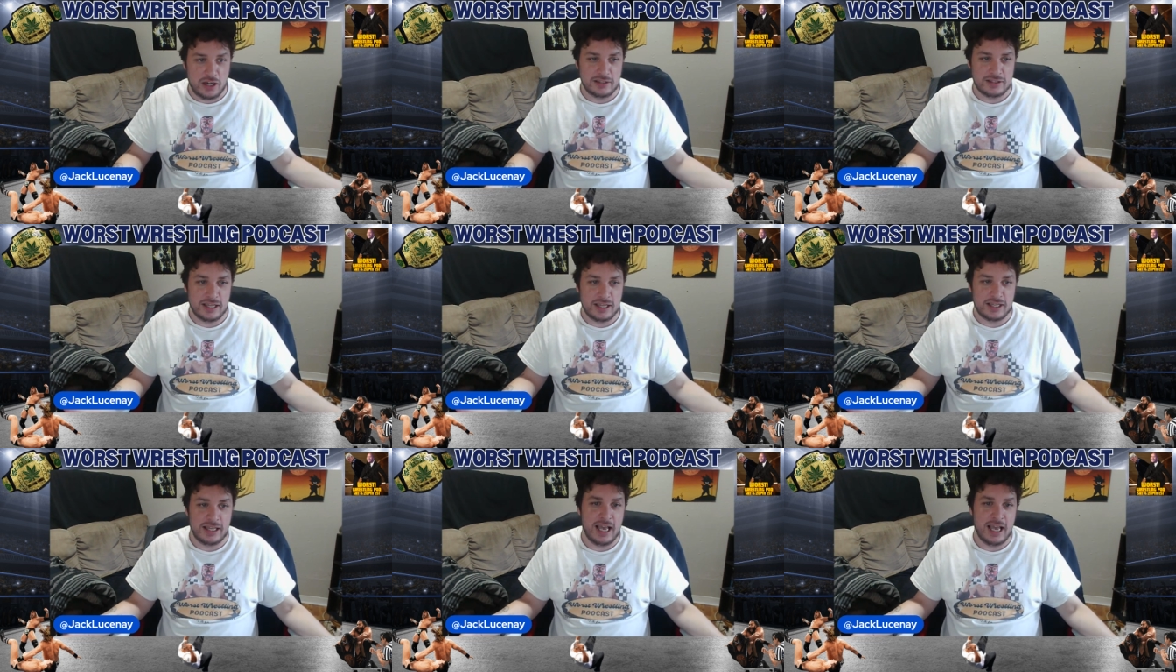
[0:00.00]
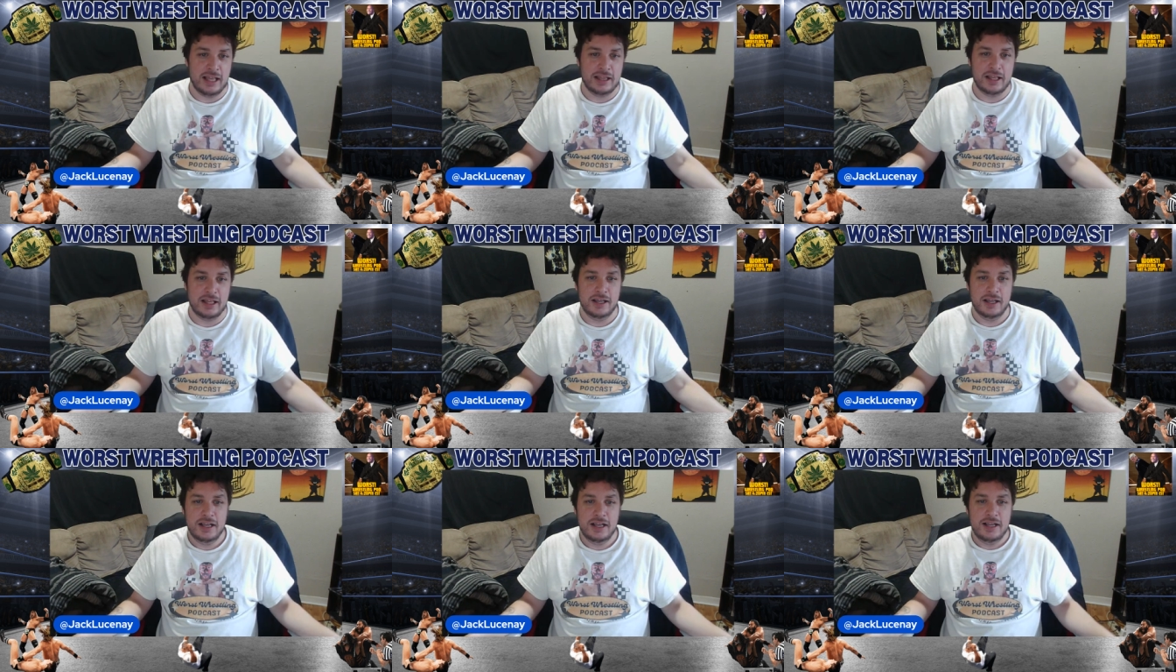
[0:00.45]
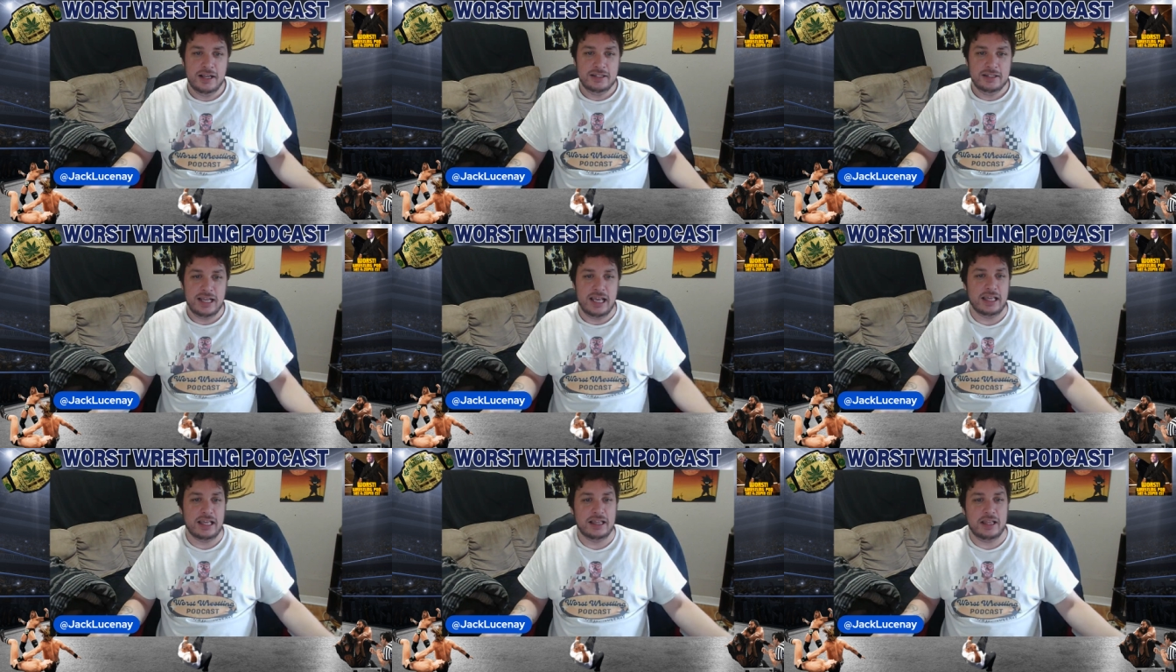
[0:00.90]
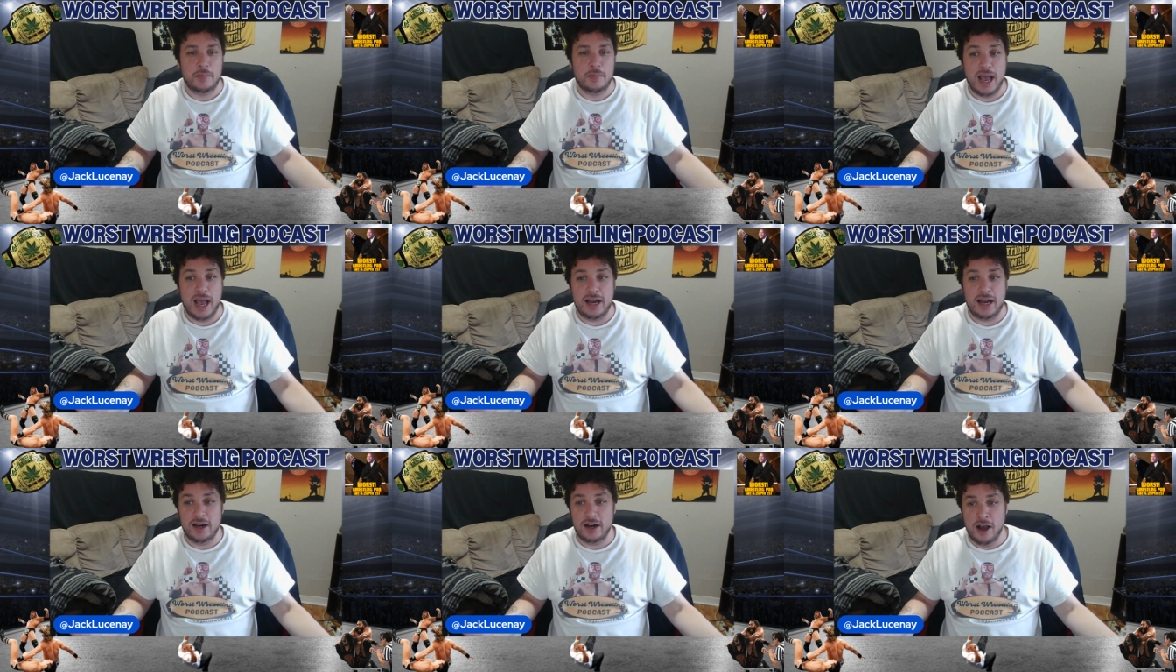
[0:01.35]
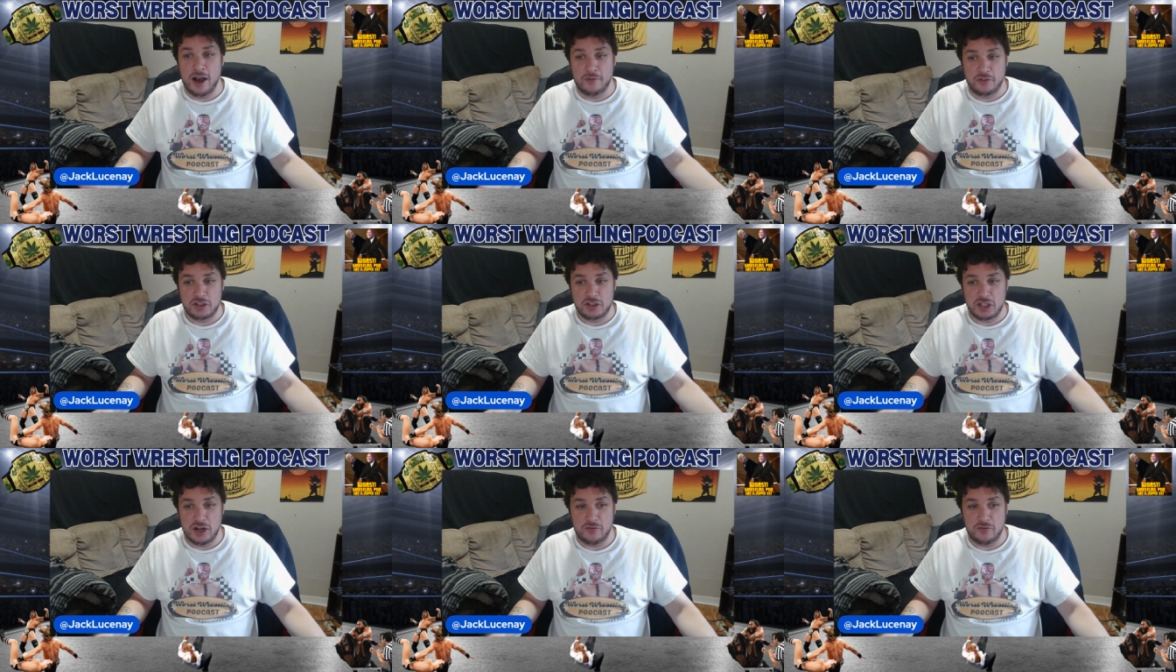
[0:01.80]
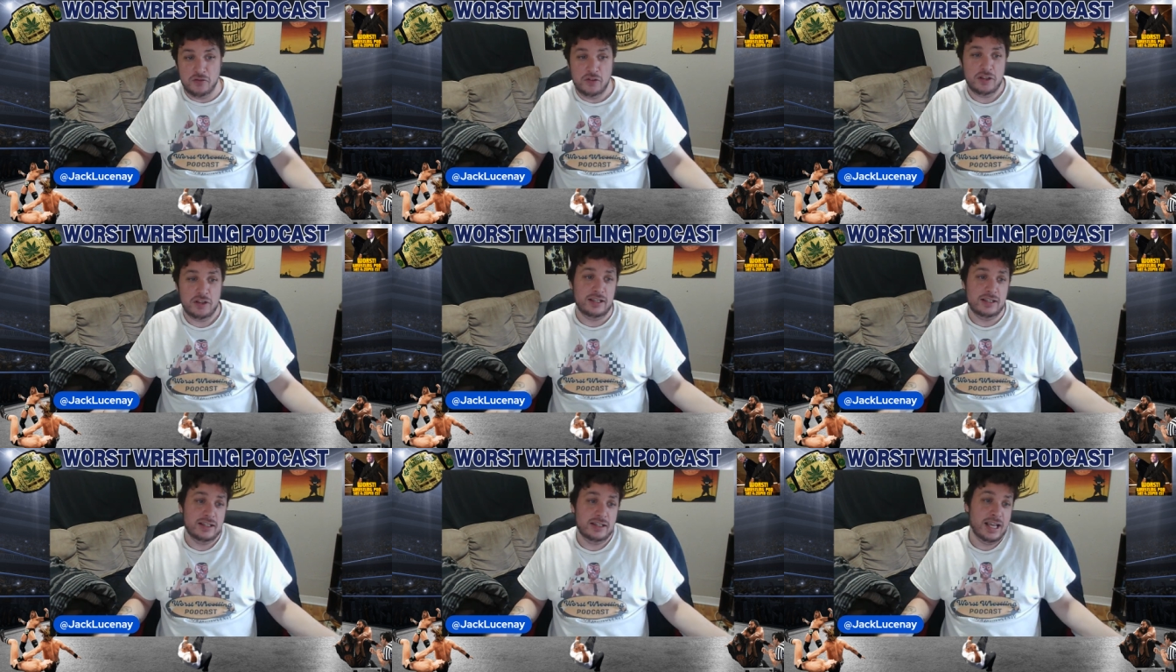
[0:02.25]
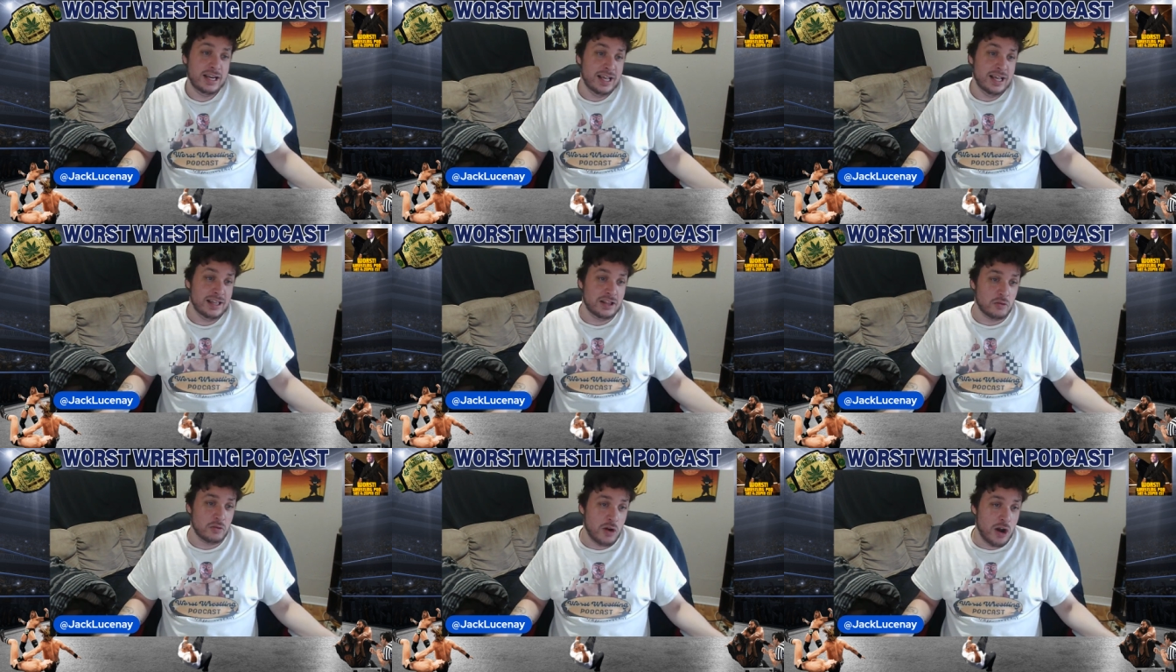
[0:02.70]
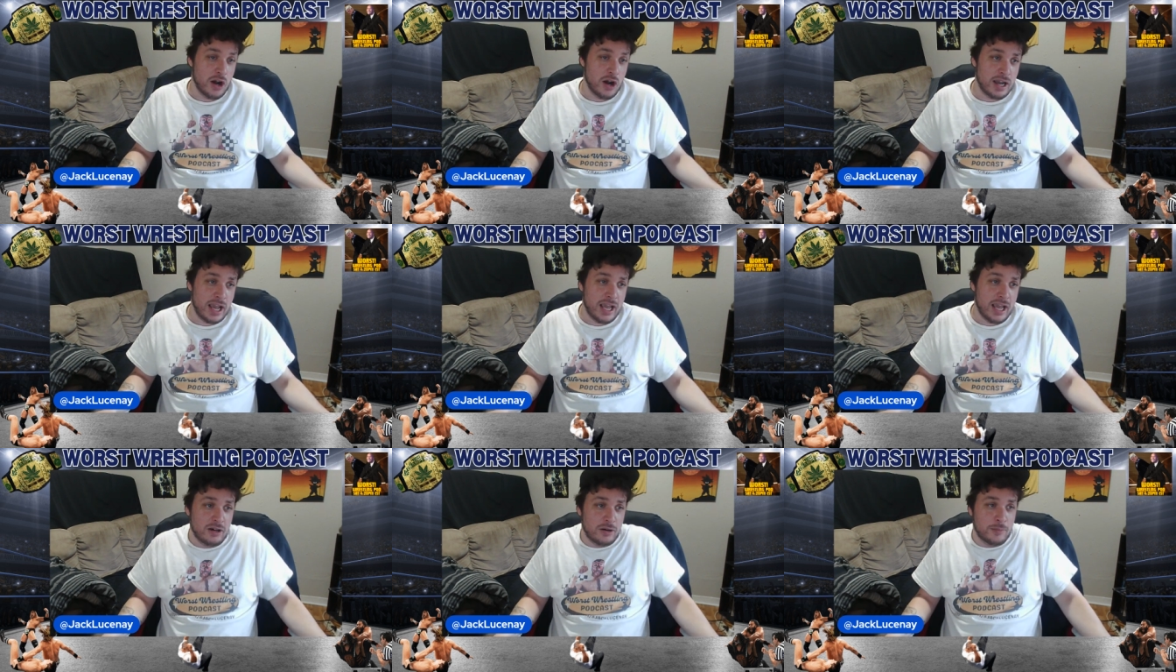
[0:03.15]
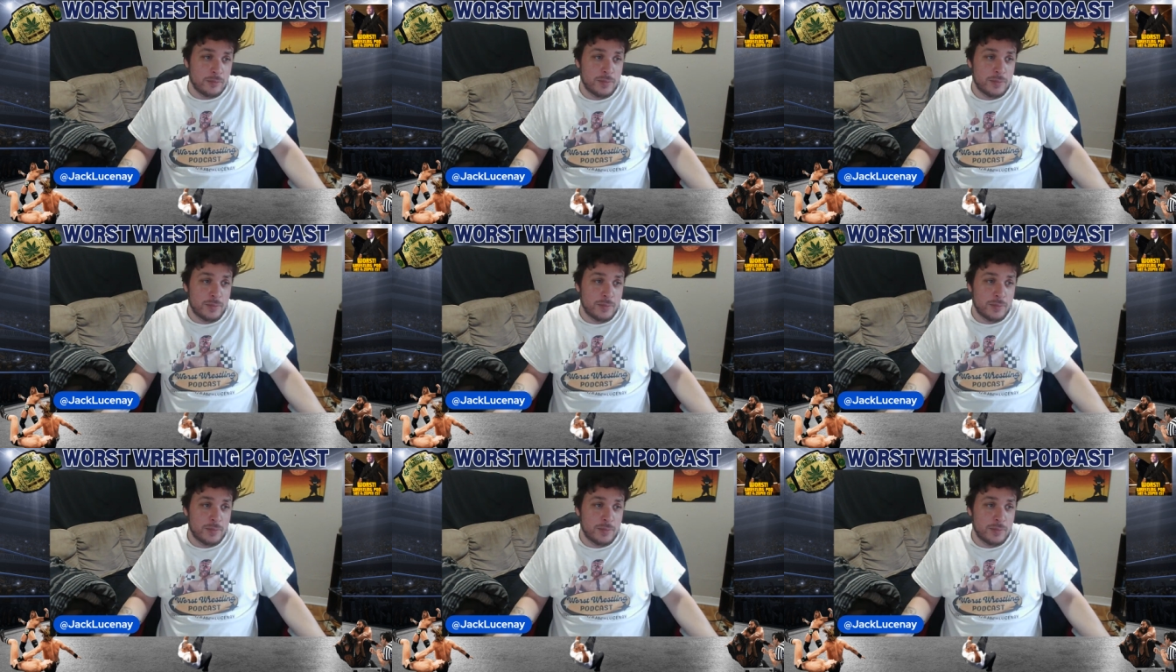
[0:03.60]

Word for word: It's like, yeah, taking the padded office chair, if you get it at the wrong angle,